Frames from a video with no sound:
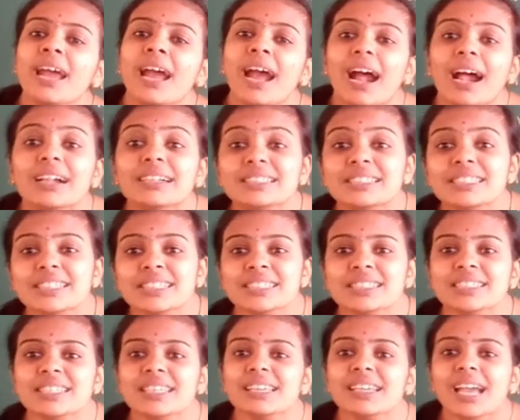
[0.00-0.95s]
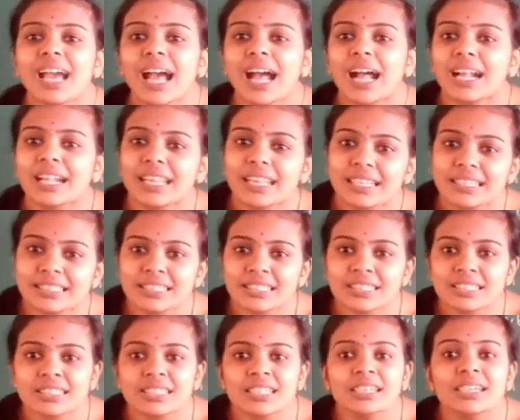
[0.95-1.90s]
adjusting against
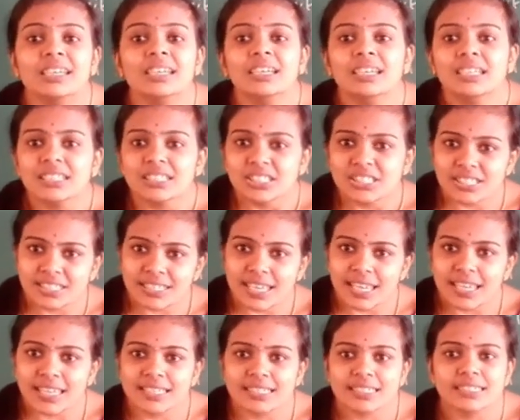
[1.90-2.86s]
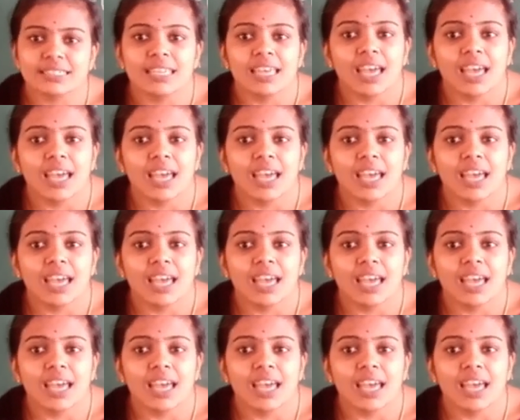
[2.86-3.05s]
the shares